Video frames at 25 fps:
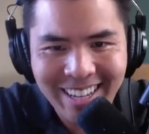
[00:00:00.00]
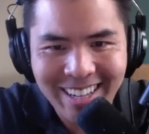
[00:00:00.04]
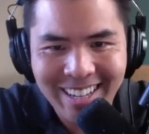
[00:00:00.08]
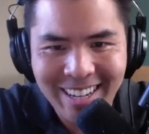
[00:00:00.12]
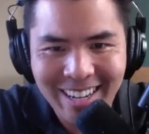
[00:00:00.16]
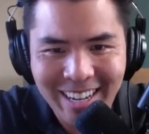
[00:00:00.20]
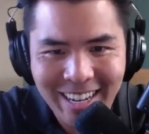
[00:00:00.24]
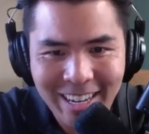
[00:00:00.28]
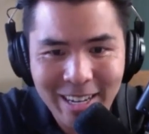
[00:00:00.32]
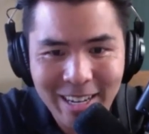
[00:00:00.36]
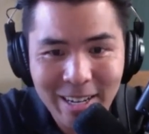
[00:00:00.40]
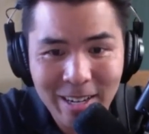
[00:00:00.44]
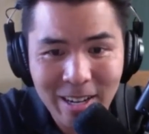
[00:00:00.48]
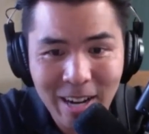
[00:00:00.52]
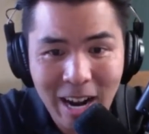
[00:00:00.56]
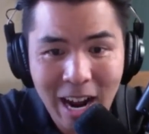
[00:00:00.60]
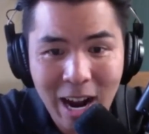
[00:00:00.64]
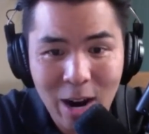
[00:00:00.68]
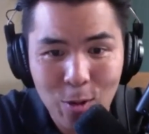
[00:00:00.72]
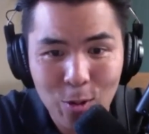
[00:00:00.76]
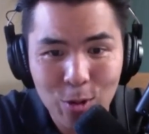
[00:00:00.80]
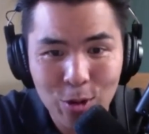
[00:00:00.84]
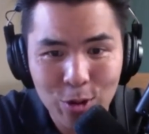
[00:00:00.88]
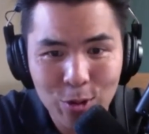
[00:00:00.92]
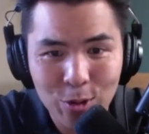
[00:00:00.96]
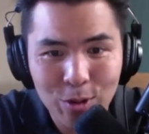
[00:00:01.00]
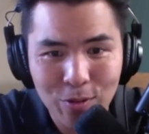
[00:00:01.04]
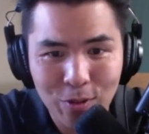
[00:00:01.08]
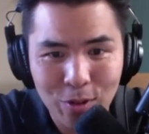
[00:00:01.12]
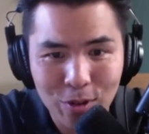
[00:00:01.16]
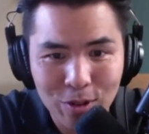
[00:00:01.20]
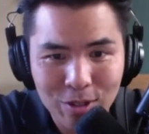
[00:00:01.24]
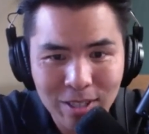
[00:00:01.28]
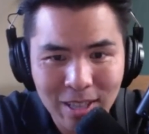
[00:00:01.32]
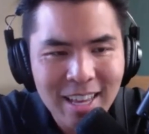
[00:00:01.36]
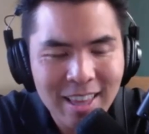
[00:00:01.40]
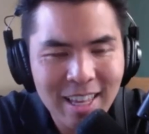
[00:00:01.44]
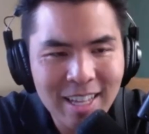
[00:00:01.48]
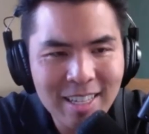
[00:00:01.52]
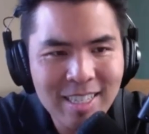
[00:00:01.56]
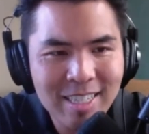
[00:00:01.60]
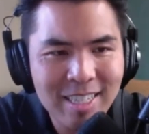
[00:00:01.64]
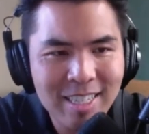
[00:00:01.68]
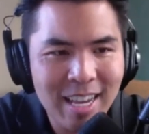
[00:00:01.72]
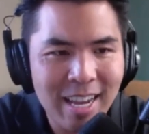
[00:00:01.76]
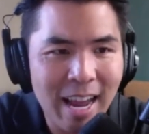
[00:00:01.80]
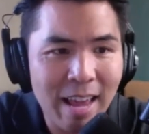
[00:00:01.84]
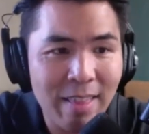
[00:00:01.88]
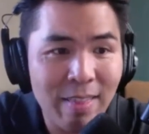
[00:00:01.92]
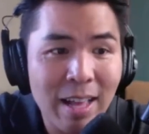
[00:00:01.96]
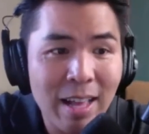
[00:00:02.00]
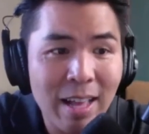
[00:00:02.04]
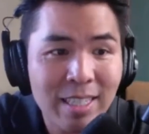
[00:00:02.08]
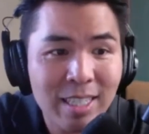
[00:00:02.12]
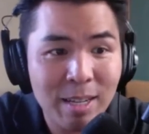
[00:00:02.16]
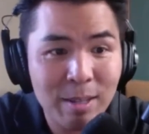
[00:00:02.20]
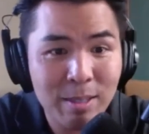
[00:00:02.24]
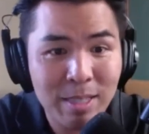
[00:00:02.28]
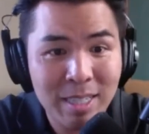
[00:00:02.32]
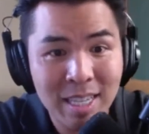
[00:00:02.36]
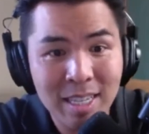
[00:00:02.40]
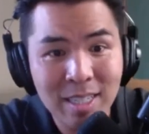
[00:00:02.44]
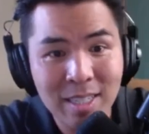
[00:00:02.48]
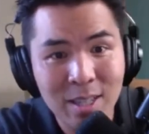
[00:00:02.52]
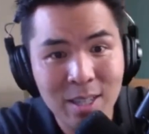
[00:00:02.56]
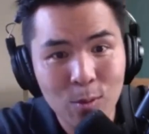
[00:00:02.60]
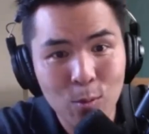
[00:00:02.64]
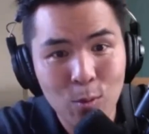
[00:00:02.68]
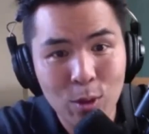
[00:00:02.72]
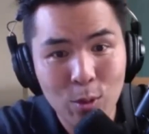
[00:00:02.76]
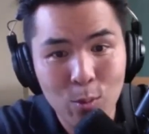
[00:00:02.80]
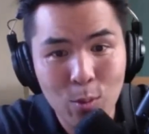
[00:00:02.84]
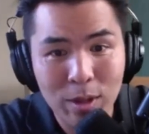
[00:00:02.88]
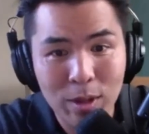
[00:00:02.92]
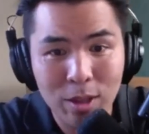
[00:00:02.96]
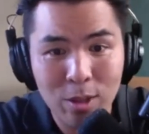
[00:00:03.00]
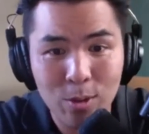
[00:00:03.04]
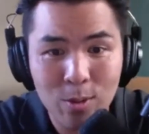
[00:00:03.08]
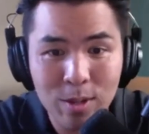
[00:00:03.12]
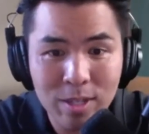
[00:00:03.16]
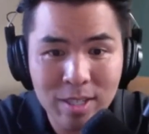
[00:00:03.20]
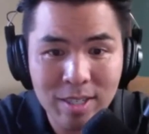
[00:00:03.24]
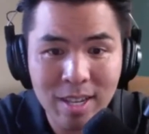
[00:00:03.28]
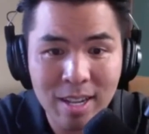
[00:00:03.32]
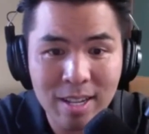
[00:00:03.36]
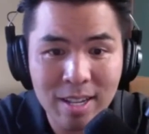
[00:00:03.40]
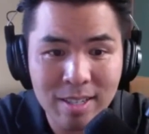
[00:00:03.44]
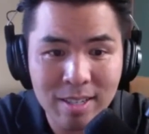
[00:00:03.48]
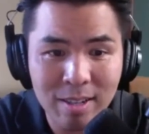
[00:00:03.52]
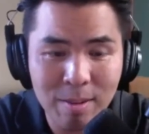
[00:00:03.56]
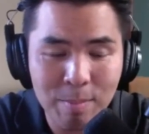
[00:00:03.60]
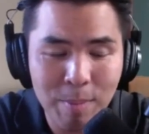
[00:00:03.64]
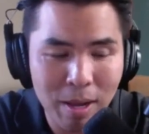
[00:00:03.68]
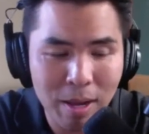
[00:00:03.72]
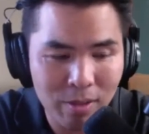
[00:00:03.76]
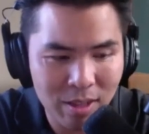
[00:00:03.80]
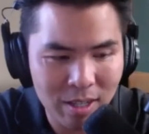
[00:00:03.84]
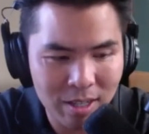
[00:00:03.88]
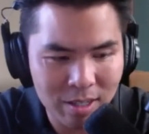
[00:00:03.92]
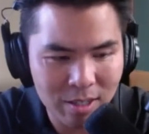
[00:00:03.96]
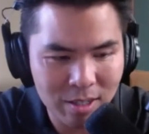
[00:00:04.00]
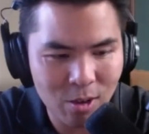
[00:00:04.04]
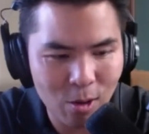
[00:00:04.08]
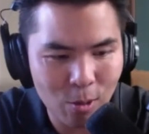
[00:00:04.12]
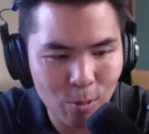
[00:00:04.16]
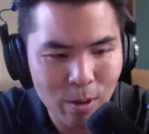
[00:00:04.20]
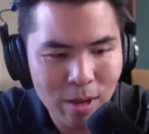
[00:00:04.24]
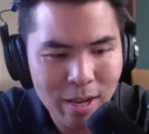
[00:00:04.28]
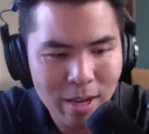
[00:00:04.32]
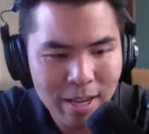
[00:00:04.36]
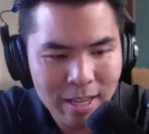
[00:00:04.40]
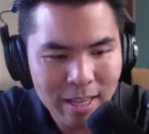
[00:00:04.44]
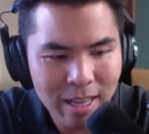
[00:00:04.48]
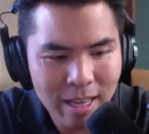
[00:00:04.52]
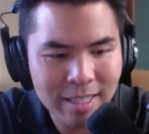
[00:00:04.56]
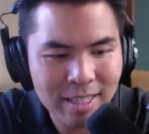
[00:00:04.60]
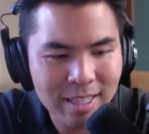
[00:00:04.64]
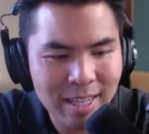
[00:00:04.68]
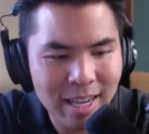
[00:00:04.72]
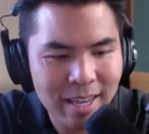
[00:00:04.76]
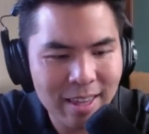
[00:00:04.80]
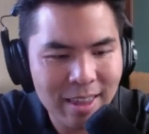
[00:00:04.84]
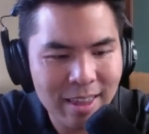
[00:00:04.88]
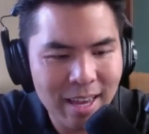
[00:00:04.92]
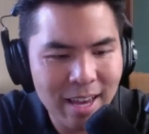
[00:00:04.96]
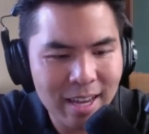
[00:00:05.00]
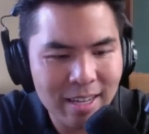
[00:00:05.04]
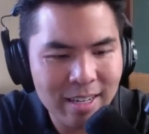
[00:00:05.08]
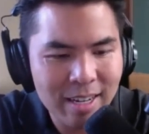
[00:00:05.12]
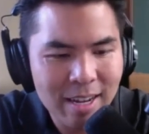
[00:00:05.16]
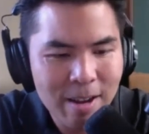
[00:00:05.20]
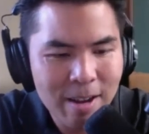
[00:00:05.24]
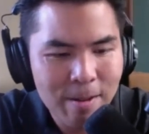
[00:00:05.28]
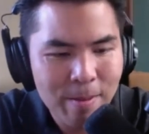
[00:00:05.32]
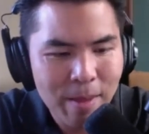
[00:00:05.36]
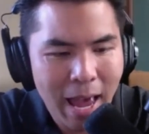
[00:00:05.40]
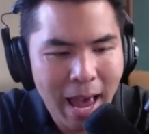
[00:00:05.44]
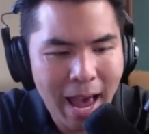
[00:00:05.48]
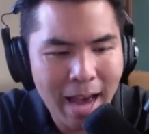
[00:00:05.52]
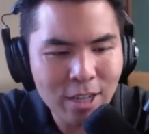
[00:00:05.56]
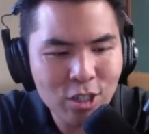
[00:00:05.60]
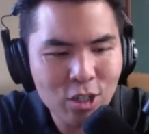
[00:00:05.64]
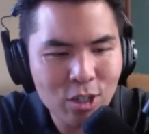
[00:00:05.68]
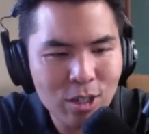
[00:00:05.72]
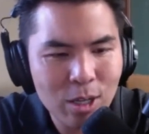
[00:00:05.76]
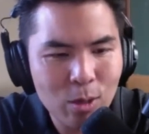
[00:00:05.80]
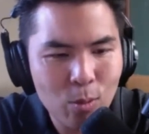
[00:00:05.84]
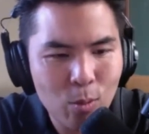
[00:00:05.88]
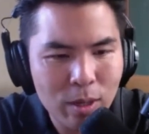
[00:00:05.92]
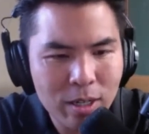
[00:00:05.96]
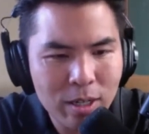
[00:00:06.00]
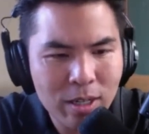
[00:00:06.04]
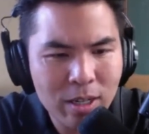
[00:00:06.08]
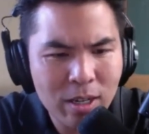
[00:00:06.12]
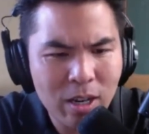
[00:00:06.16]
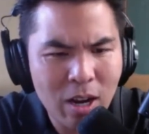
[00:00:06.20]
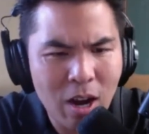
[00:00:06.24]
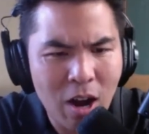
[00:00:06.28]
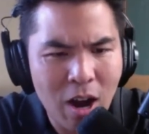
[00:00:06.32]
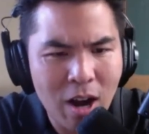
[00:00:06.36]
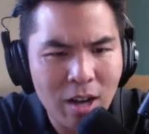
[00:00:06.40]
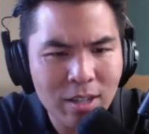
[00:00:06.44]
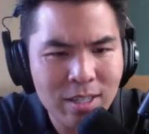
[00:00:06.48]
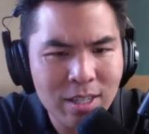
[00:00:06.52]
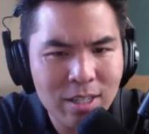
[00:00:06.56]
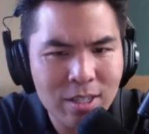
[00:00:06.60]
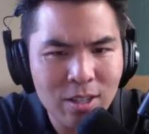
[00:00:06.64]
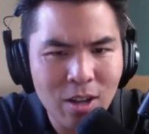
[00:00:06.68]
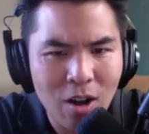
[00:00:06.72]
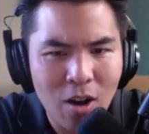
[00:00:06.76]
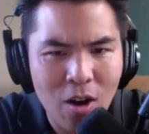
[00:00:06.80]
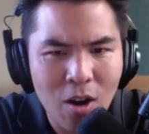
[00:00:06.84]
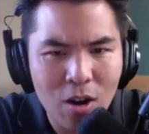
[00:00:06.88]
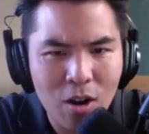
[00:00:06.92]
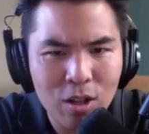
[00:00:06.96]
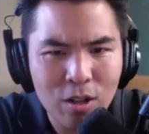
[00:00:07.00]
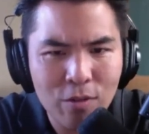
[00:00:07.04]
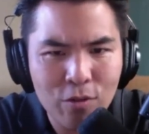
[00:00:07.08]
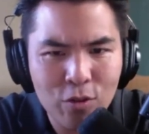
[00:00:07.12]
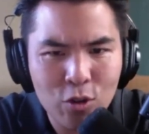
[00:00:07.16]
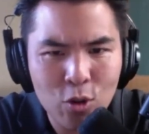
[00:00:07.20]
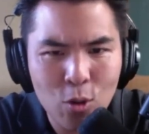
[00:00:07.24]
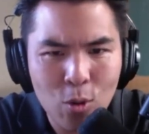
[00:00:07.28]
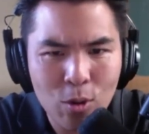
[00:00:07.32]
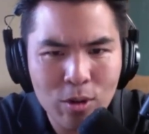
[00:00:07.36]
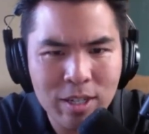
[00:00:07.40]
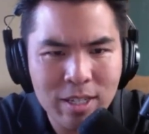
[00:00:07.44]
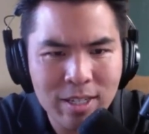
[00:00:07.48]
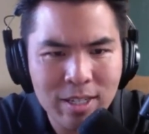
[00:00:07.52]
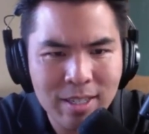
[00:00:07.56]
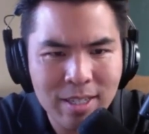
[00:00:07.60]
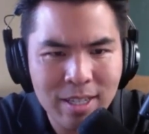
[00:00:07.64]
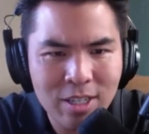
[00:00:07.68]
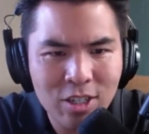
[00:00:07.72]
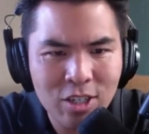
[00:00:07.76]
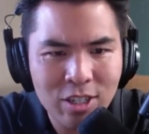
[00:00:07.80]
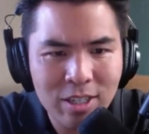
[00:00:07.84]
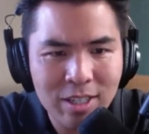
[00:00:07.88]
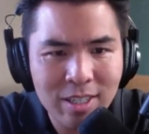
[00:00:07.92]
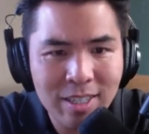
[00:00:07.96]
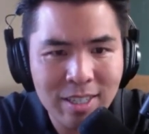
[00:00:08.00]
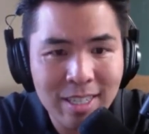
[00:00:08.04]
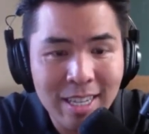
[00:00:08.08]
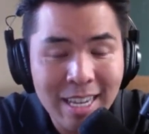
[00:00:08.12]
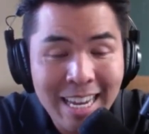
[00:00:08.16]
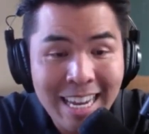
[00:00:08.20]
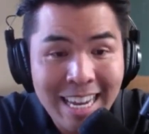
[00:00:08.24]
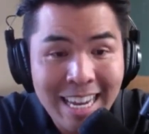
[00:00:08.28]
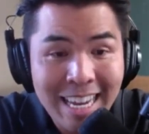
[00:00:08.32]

in, in, our universe. Let's say, and that's consistent with what Lewis says about this. So let's say that actually what causes all of your decisions